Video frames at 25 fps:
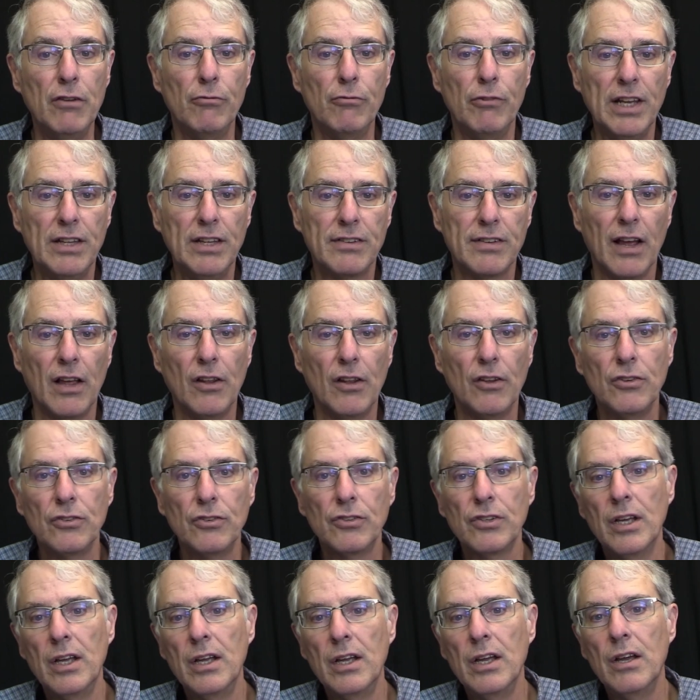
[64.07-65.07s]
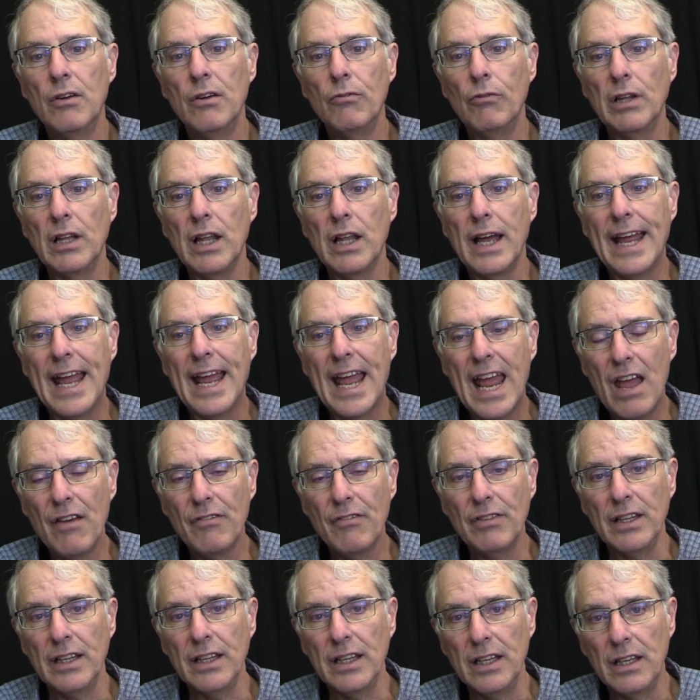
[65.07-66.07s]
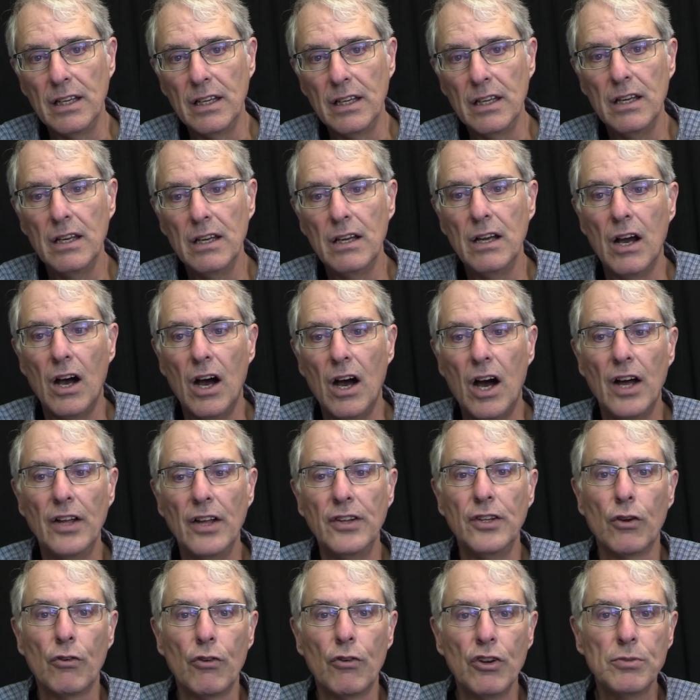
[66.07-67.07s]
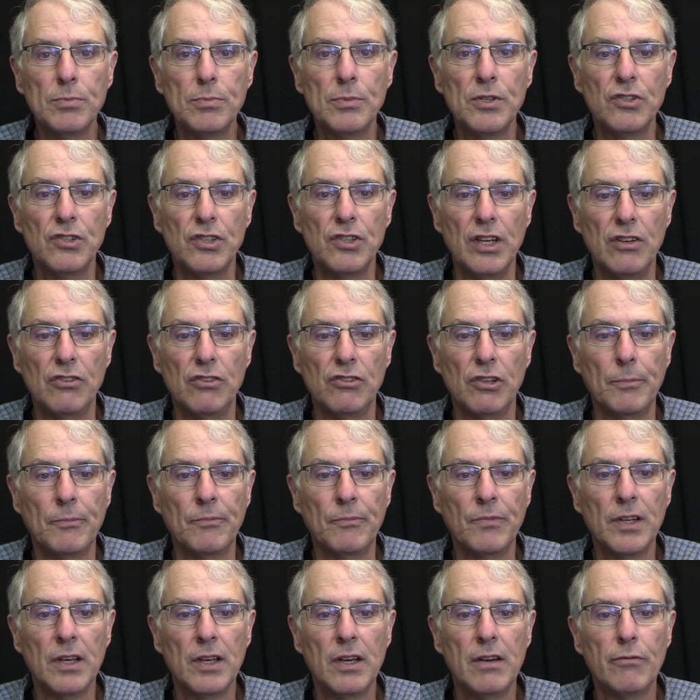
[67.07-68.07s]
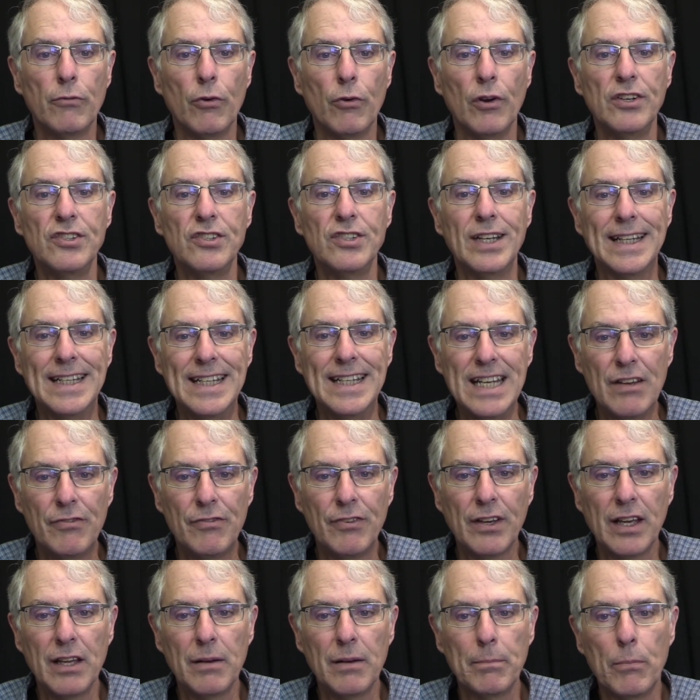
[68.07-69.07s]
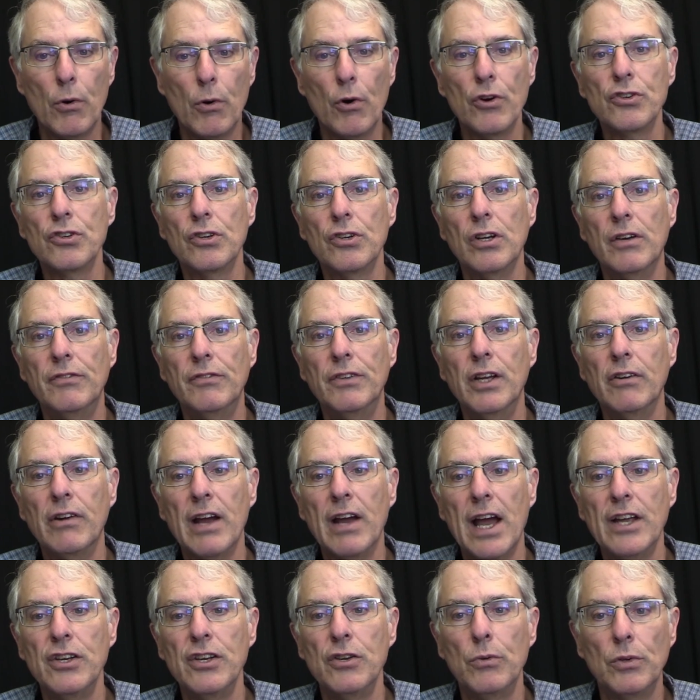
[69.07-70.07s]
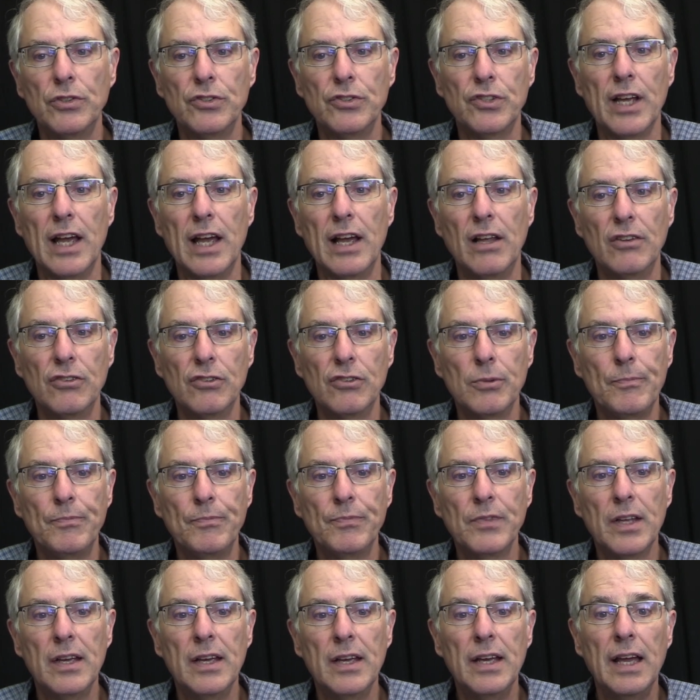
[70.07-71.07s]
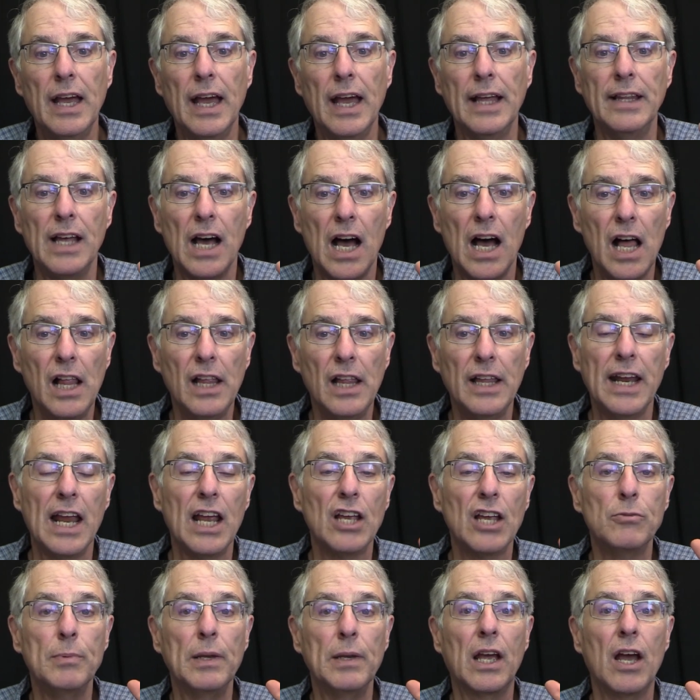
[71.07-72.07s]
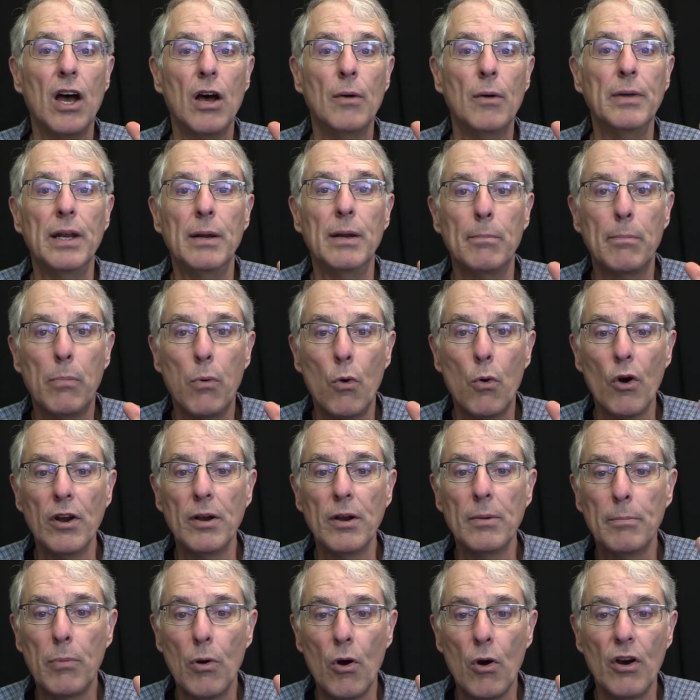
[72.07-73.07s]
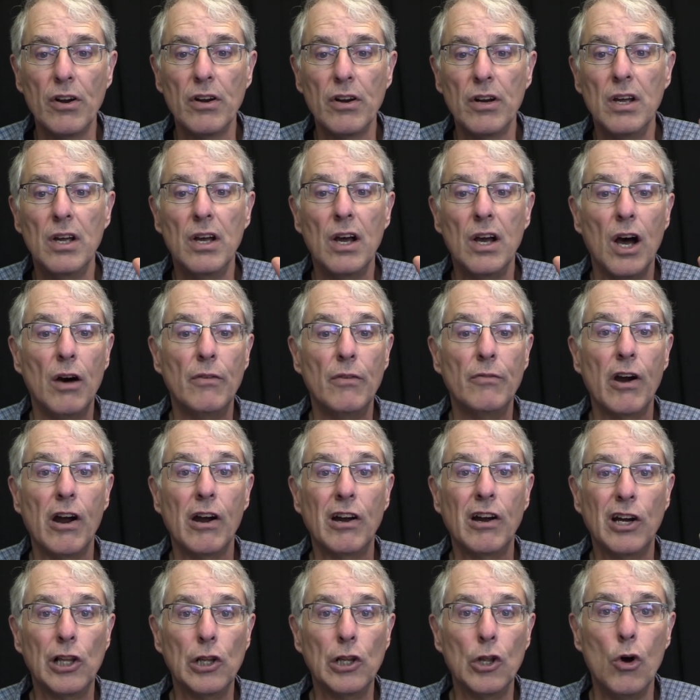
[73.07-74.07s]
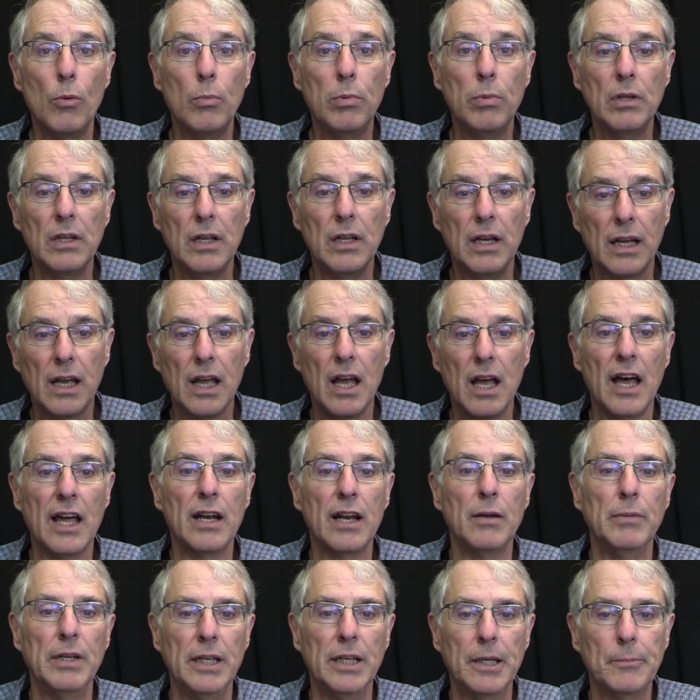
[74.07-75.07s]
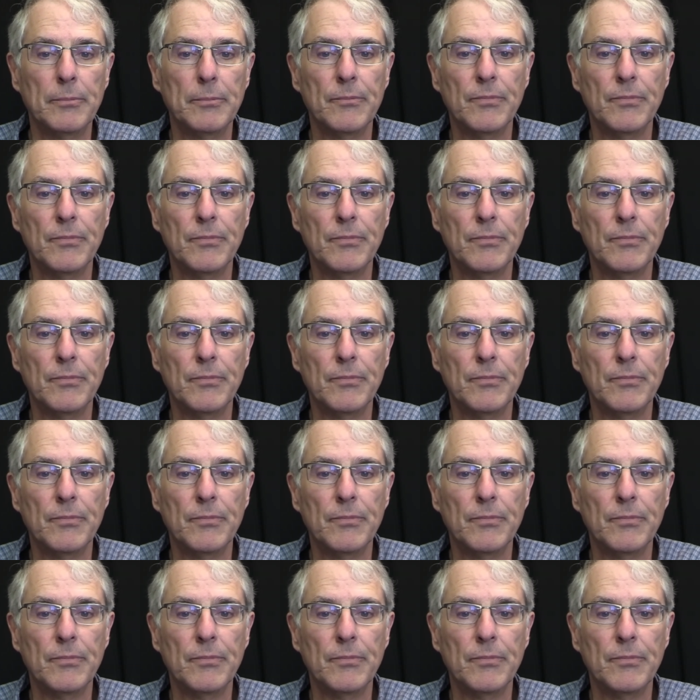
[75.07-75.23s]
retailers rely heavily on the Christmas season for a significant portion of their annual sales, and the holiday has become an important part of our global economy.